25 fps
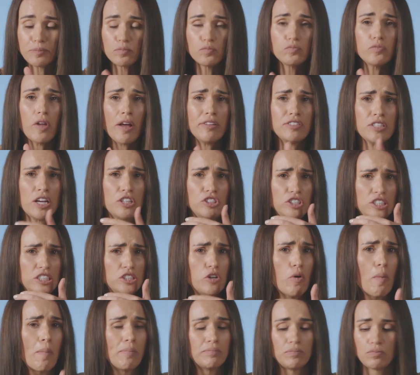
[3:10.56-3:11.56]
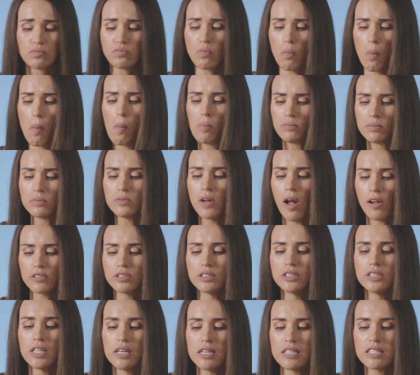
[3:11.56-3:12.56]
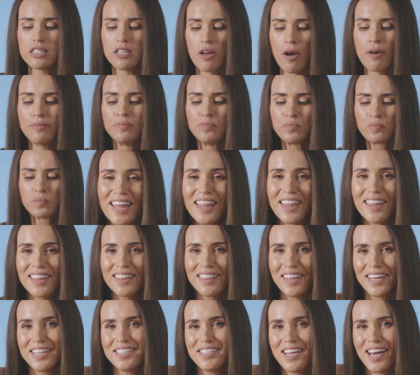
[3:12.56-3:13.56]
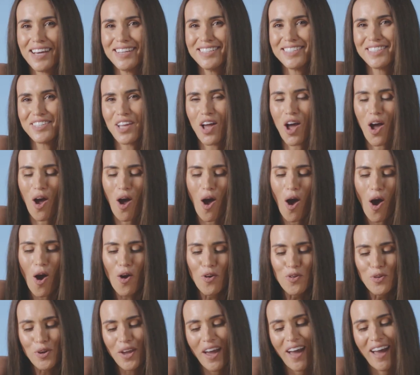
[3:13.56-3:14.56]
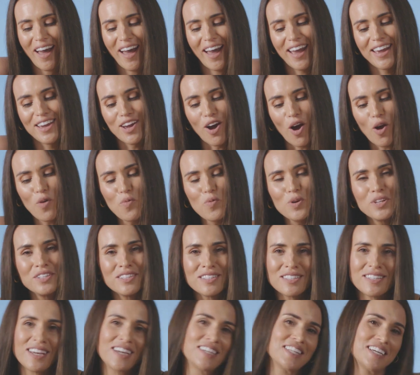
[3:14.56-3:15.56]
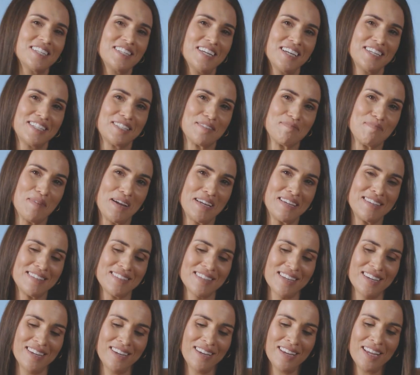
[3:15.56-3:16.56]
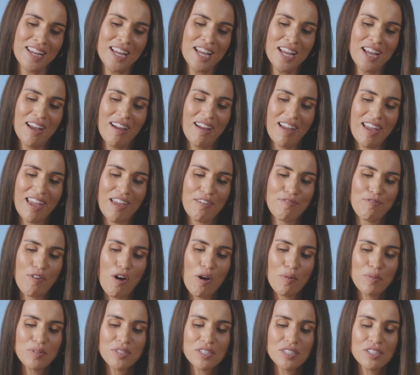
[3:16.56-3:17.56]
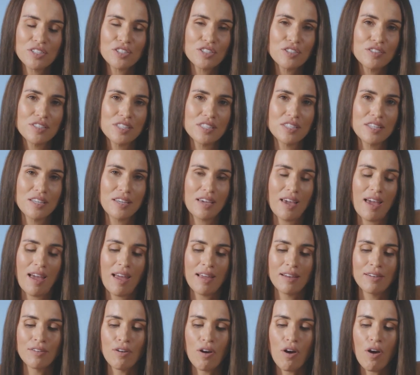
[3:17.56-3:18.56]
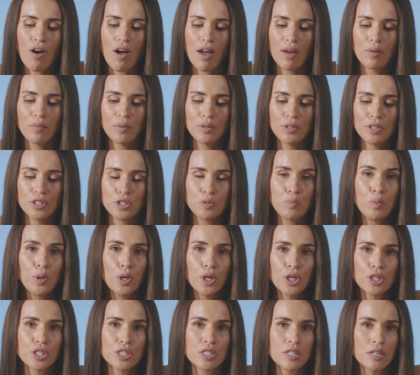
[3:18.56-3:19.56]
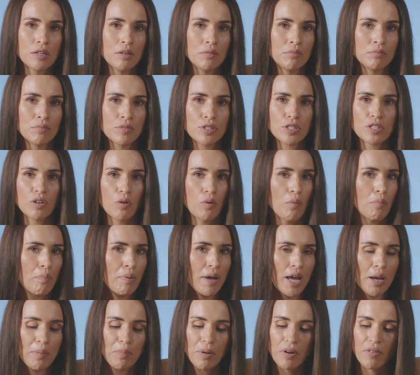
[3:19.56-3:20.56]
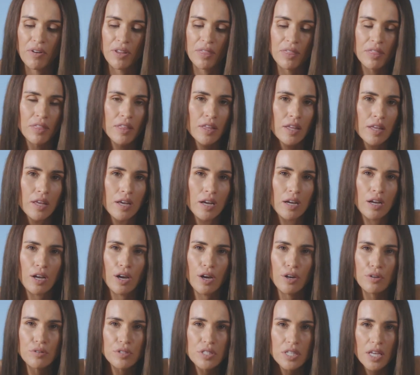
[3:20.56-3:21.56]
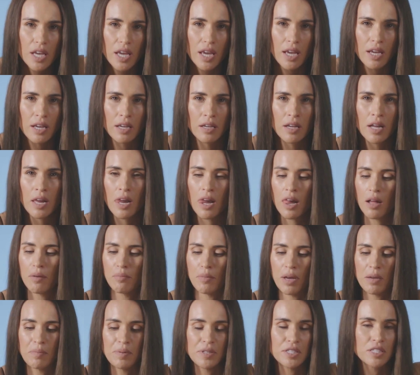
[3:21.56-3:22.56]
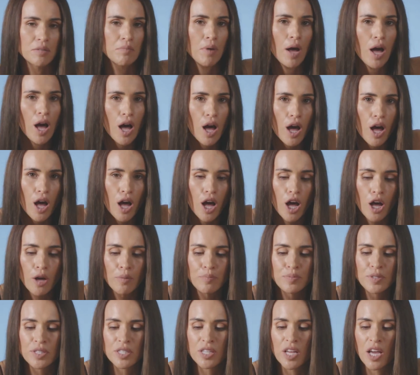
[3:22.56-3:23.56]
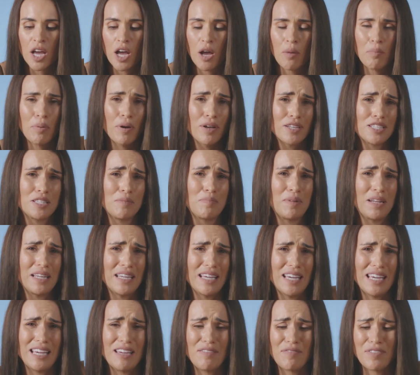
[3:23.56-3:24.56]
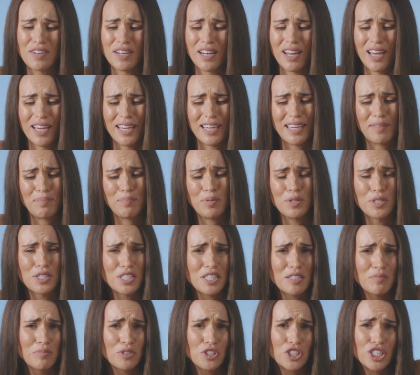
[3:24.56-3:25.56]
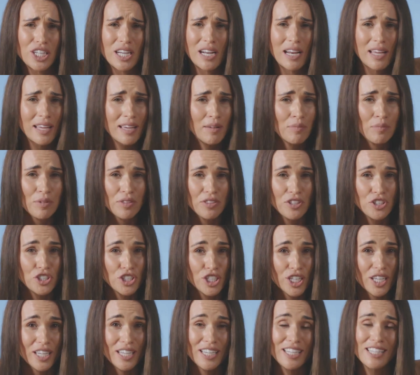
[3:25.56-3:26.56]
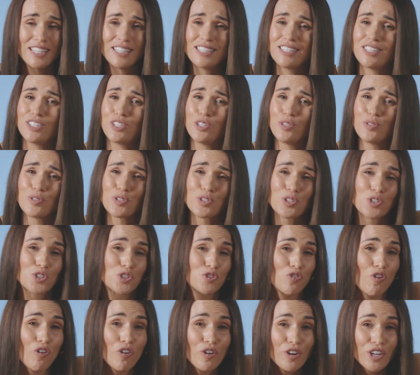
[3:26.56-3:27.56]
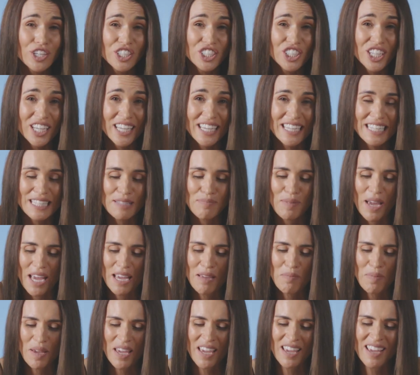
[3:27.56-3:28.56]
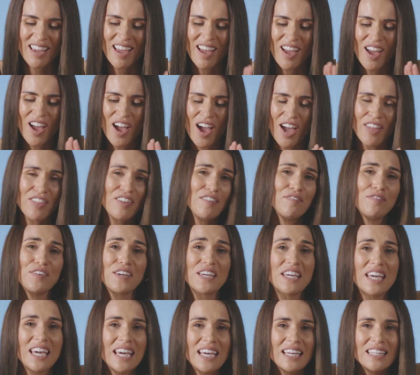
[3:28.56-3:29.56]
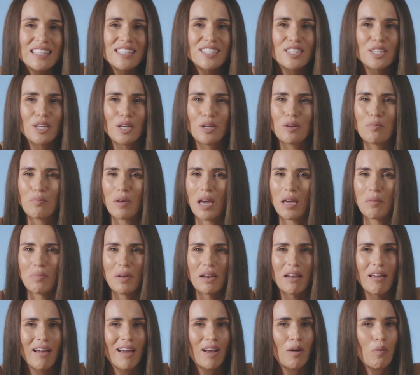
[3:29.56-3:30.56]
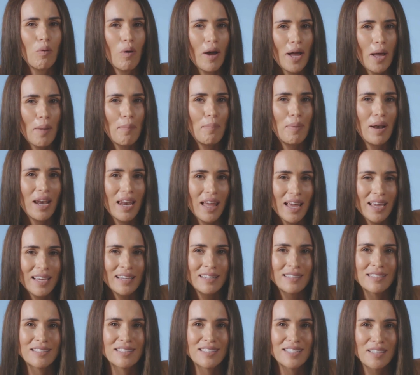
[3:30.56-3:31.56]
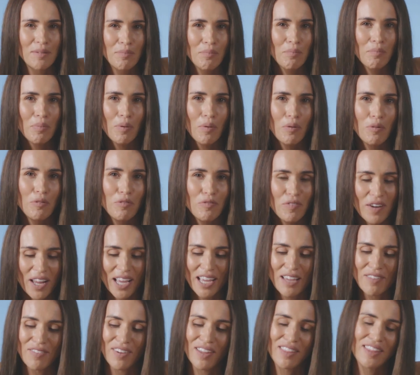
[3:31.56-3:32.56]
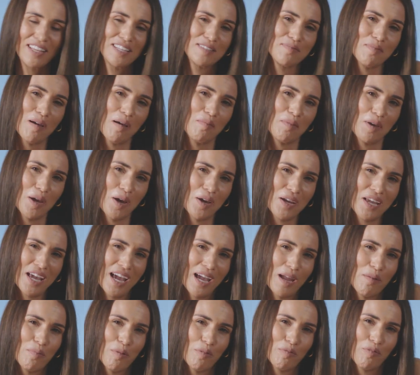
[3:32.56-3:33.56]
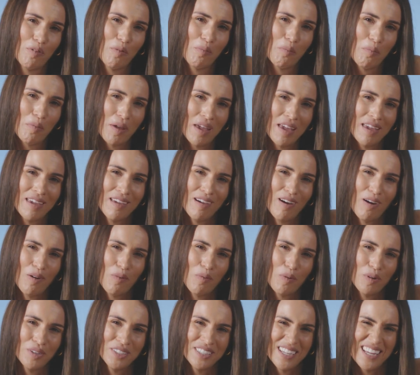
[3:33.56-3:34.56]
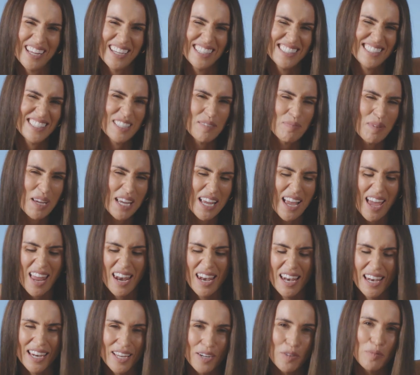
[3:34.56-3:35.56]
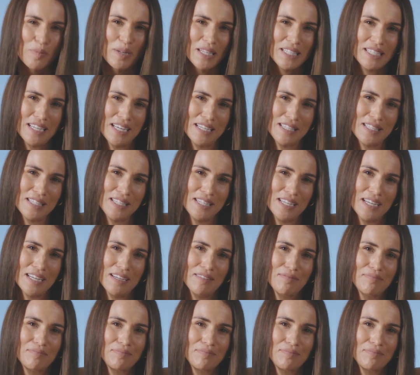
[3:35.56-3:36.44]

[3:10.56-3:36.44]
That's actually gone, that's nicer. They taste okay. I wouldn't say they taste amazing. If I was gonna do this again, I would put some salt and pepper in the coating, maybe some herbs, possibly even like put some chili in with the cheese, use a stronger cheese maybe. I think for kids who maybe like quite a plain, simple flavor, these might be okay, but for me, I want it to be a little bit tastier.